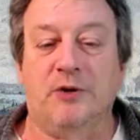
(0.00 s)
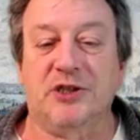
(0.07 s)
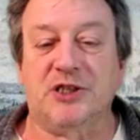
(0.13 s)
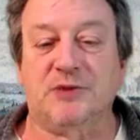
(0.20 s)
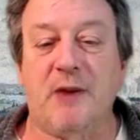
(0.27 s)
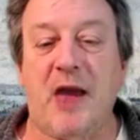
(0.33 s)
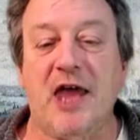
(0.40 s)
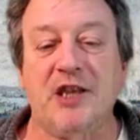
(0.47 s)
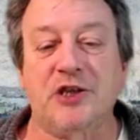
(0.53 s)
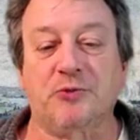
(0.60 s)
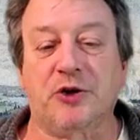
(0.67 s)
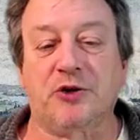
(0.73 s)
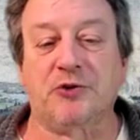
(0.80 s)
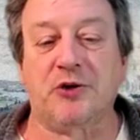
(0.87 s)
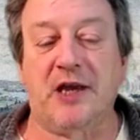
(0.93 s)
When the
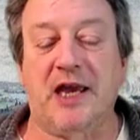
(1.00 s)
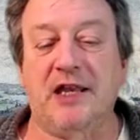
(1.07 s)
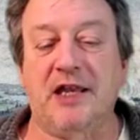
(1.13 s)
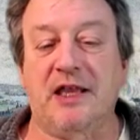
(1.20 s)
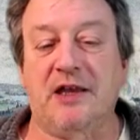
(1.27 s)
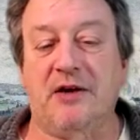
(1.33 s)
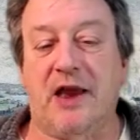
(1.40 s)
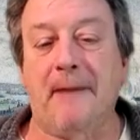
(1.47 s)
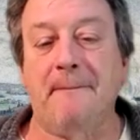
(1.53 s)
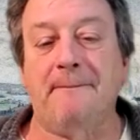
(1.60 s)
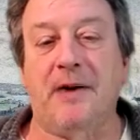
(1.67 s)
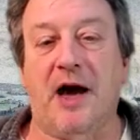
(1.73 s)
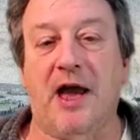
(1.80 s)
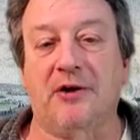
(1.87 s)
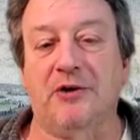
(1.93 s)
Spanish were creating their
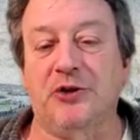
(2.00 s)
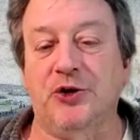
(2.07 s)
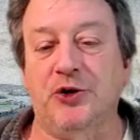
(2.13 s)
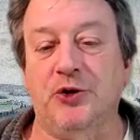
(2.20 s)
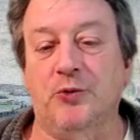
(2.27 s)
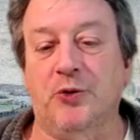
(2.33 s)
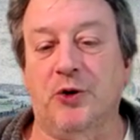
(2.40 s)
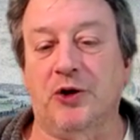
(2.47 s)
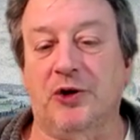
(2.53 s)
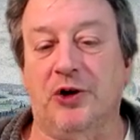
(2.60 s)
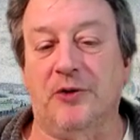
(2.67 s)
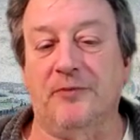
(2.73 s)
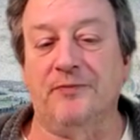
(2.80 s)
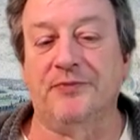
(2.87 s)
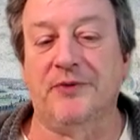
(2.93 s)
empire in the New
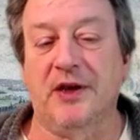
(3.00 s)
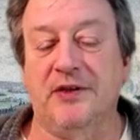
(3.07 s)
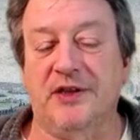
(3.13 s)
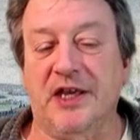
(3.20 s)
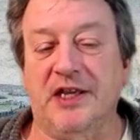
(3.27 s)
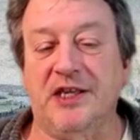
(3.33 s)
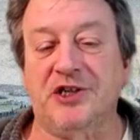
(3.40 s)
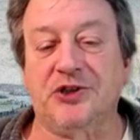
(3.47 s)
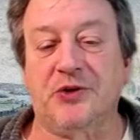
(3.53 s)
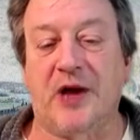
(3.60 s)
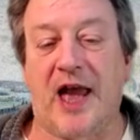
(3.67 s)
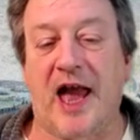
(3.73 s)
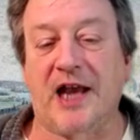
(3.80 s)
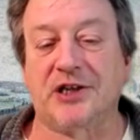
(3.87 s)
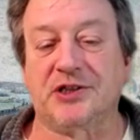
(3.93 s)
World, the
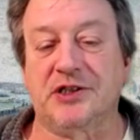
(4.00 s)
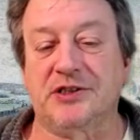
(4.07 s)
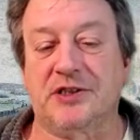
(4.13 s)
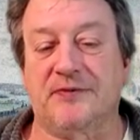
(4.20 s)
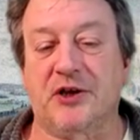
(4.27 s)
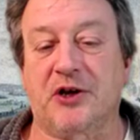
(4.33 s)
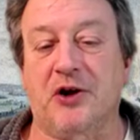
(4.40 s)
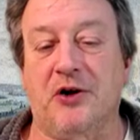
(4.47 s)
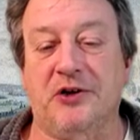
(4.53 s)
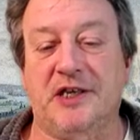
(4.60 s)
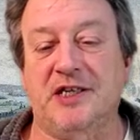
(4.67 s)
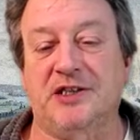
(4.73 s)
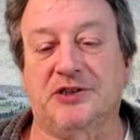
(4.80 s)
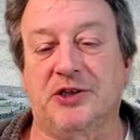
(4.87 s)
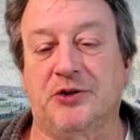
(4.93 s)
initial actions of the
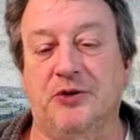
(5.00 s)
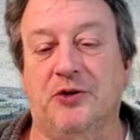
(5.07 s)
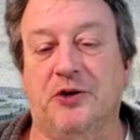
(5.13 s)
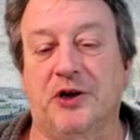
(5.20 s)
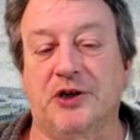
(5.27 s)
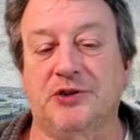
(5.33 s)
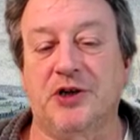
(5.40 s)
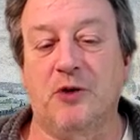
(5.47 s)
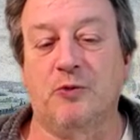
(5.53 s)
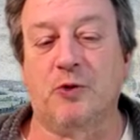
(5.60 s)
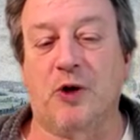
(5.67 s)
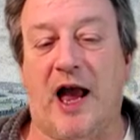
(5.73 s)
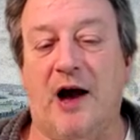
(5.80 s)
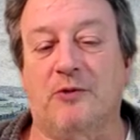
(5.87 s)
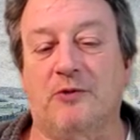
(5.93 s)
conquistadors
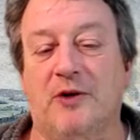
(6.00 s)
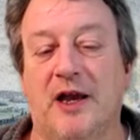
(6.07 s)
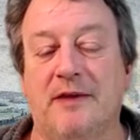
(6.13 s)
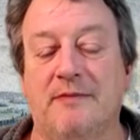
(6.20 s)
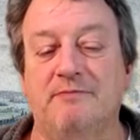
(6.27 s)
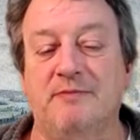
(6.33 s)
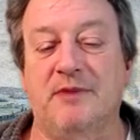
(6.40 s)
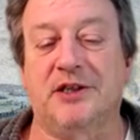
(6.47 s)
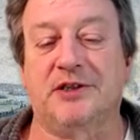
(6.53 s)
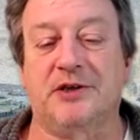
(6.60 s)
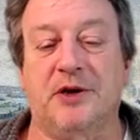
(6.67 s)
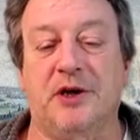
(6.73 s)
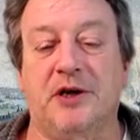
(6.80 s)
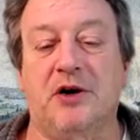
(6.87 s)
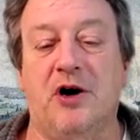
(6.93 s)
were outright
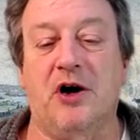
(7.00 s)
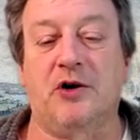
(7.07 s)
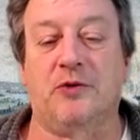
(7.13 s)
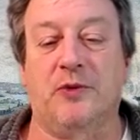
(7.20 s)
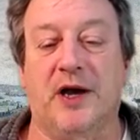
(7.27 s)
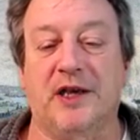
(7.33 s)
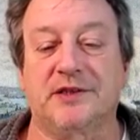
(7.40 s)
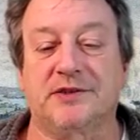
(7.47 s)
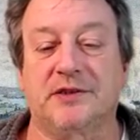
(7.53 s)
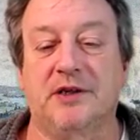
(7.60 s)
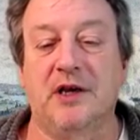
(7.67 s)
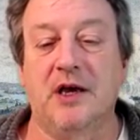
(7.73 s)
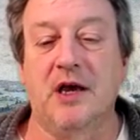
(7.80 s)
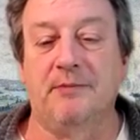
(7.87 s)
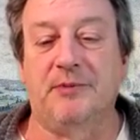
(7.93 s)
military conquest,
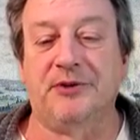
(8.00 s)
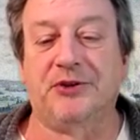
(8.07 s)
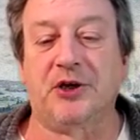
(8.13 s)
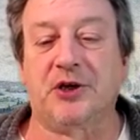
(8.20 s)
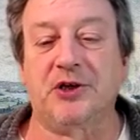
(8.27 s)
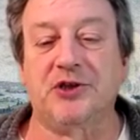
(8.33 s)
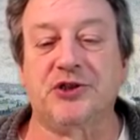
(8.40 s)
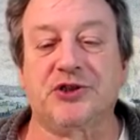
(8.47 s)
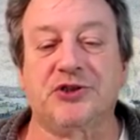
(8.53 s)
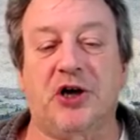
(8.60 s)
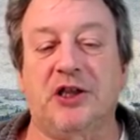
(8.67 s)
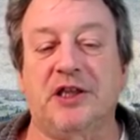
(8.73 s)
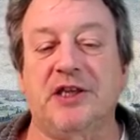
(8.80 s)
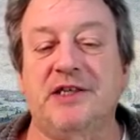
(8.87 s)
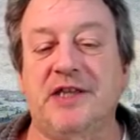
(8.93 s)
but the
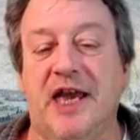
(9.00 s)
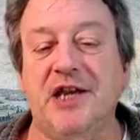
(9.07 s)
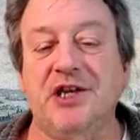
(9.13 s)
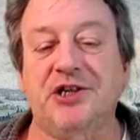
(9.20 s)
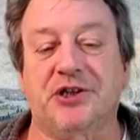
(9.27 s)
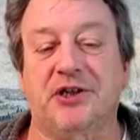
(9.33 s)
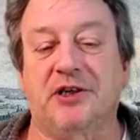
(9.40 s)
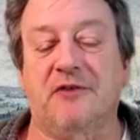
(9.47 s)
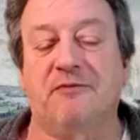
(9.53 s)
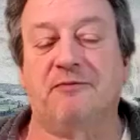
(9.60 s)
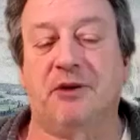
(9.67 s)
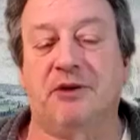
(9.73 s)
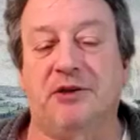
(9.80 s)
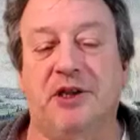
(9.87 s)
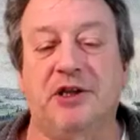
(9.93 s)
consolidation
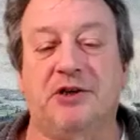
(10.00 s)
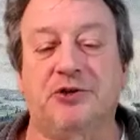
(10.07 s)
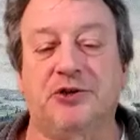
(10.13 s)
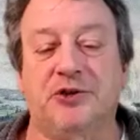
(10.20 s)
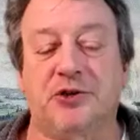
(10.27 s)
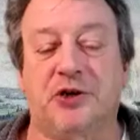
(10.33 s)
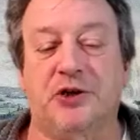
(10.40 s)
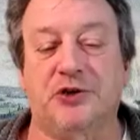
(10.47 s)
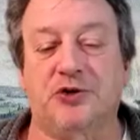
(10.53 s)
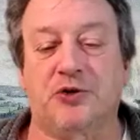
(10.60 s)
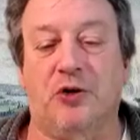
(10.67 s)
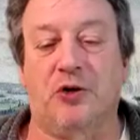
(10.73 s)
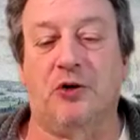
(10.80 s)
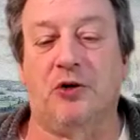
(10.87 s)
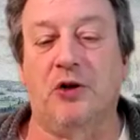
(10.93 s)
of political
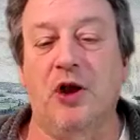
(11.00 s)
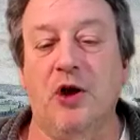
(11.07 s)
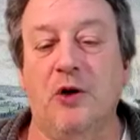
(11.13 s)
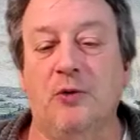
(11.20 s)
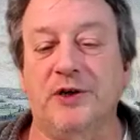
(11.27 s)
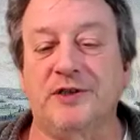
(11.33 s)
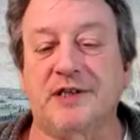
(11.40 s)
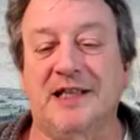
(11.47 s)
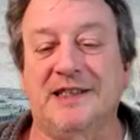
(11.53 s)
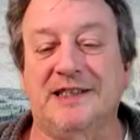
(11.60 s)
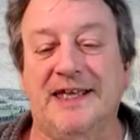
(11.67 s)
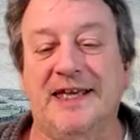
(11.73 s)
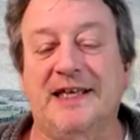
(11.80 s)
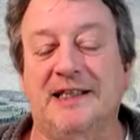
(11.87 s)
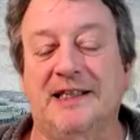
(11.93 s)
control was
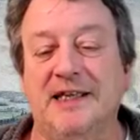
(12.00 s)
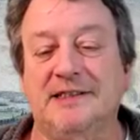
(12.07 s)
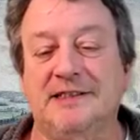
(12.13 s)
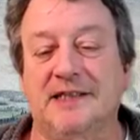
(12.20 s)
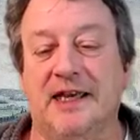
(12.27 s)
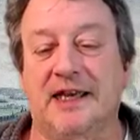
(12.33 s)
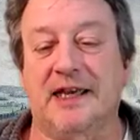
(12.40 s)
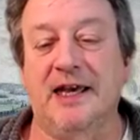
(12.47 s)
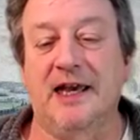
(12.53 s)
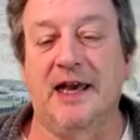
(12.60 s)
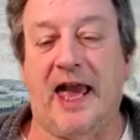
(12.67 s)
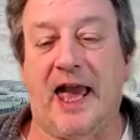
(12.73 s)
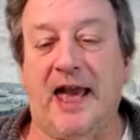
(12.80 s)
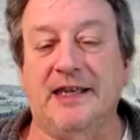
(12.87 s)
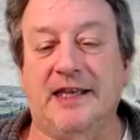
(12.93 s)
legalistic
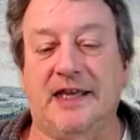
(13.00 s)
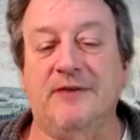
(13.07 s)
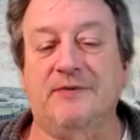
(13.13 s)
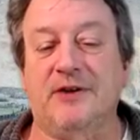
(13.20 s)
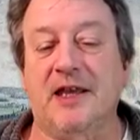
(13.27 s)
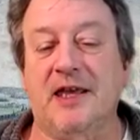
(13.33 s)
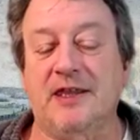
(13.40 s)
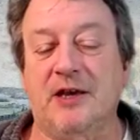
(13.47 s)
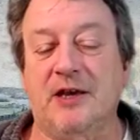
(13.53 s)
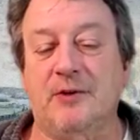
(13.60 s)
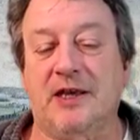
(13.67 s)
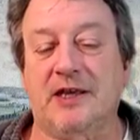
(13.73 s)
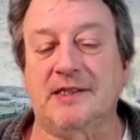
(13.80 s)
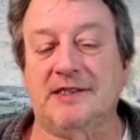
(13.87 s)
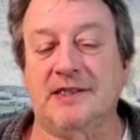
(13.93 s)
and even, I think
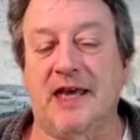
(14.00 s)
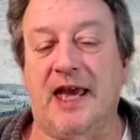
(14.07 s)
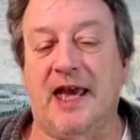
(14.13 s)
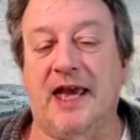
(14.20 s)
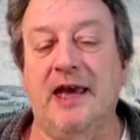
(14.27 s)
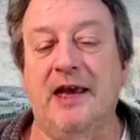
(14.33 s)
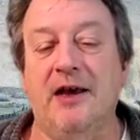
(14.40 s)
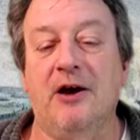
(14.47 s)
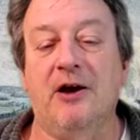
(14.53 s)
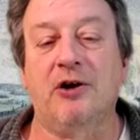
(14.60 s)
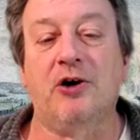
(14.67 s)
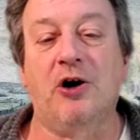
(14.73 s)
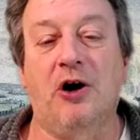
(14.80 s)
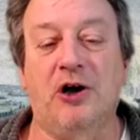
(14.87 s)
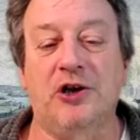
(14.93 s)
we can say,
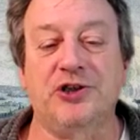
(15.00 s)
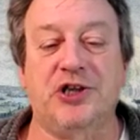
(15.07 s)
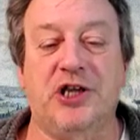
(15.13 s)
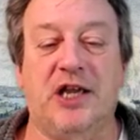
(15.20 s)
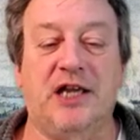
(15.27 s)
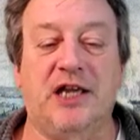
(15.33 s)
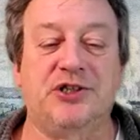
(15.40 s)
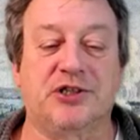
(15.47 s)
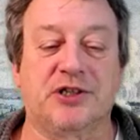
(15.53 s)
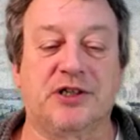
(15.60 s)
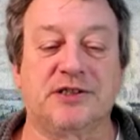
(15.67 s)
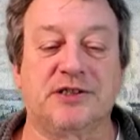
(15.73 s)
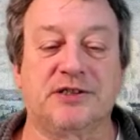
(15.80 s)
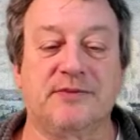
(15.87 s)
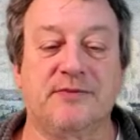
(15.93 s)

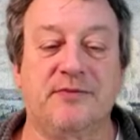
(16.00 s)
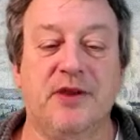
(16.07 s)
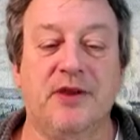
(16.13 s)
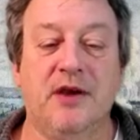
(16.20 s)
conscientious.